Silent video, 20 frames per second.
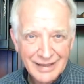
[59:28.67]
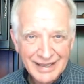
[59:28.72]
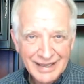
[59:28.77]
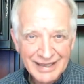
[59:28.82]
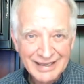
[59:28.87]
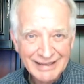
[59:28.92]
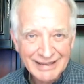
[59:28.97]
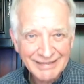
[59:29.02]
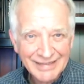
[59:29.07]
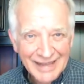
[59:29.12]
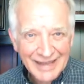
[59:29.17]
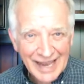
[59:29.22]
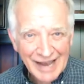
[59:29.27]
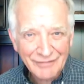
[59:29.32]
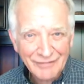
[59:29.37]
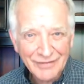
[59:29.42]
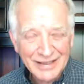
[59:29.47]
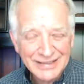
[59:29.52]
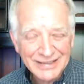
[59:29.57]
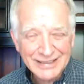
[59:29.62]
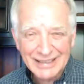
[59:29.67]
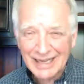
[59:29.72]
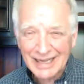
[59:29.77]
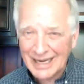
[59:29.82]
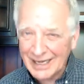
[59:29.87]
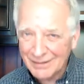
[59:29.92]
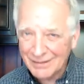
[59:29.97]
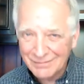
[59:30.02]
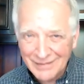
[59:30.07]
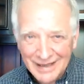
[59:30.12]
He laughed. He said,
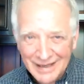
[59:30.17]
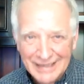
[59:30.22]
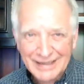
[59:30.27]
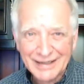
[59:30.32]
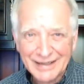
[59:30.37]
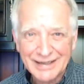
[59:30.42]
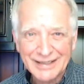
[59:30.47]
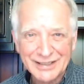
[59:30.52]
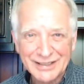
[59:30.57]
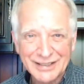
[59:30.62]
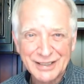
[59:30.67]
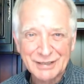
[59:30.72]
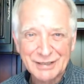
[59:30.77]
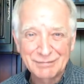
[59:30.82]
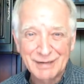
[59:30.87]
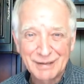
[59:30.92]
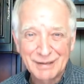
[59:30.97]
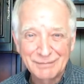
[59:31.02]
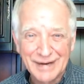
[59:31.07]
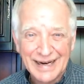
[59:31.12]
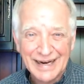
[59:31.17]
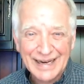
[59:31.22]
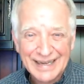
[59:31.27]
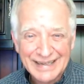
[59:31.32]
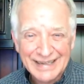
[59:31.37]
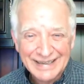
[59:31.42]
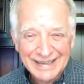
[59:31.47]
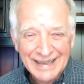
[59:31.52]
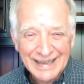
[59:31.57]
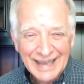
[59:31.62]
I am not going to change my
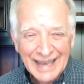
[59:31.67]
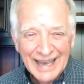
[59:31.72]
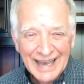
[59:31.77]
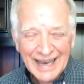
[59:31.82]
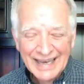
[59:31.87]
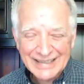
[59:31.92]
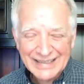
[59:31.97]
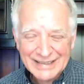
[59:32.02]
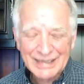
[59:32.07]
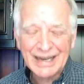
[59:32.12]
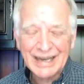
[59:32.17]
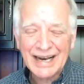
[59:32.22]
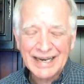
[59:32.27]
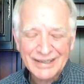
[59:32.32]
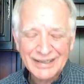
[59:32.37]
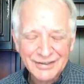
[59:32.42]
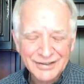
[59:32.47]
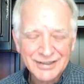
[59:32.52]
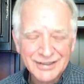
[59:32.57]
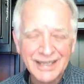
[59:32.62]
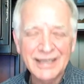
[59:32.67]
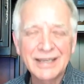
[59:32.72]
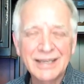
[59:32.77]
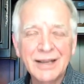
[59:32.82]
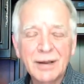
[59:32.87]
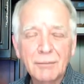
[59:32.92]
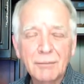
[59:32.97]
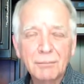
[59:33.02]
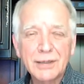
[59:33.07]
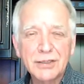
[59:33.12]
mind. I said, I understand.
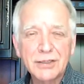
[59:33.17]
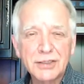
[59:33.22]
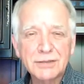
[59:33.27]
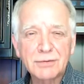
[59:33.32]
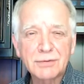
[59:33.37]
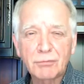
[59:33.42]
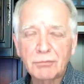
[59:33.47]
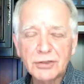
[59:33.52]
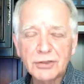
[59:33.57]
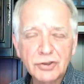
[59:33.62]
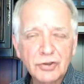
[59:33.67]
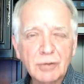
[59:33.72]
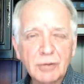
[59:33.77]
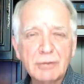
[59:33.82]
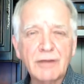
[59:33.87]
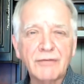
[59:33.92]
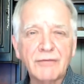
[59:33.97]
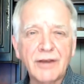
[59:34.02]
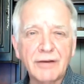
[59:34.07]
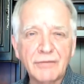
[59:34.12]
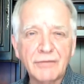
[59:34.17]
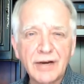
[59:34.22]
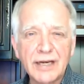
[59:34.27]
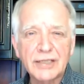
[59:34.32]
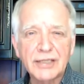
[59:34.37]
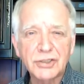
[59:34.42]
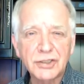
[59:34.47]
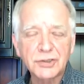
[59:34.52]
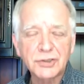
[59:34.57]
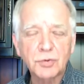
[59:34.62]
But just, would you do me a favor
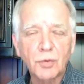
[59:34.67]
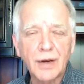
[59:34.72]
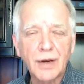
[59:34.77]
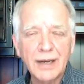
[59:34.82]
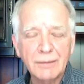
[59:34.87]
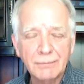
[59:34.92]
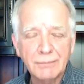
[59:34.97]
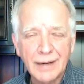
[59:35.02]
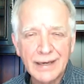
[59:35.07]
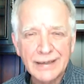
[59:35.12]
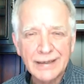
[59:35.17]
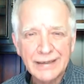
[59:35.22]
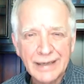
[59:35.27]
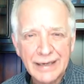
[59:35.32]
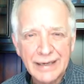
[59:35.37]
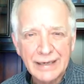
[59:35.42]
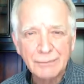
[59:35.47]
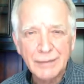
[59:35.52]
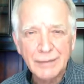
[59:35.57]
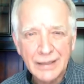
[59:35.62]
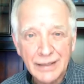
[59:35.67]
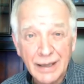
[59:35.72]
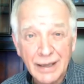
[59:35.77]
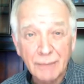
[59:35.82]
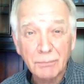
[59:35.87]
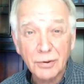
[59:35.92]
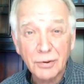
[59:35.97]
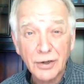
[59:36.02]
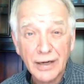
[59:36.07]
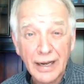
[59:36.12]
and just write my name and
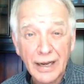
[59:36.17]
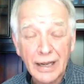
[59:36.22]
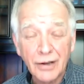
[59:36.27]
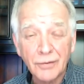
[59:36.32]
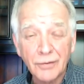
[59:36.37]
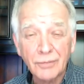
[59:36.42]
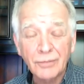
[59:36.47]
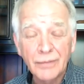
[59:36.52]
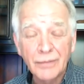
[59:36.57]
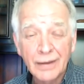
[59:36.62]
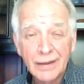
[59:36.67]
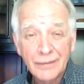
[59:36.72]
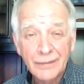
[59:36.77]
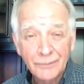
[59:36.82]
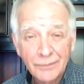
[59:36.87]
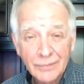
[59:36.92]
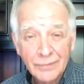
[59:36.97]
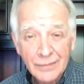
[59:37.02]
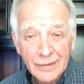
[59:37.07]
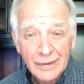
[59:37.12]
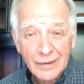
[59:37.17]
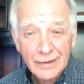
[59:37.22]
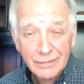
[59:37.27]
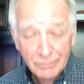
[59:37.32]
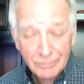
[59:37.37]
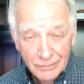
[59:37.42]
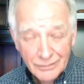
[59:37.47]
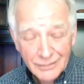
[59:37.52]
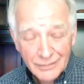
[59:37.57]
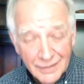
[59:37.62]
number down?
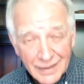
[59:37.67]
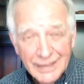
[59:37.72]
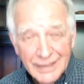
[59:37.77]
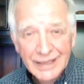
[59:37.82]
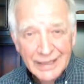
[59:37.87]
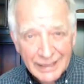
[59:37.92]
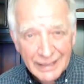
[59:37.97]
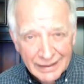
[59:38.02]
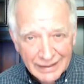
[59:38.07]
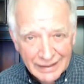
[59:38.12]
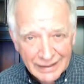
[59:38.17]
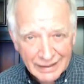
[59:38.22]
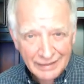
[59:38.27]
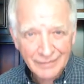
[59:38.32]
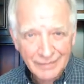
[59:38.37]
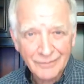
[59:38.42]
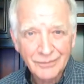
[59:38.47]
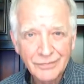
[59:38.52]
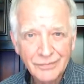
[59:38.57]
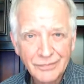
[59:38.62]
He did.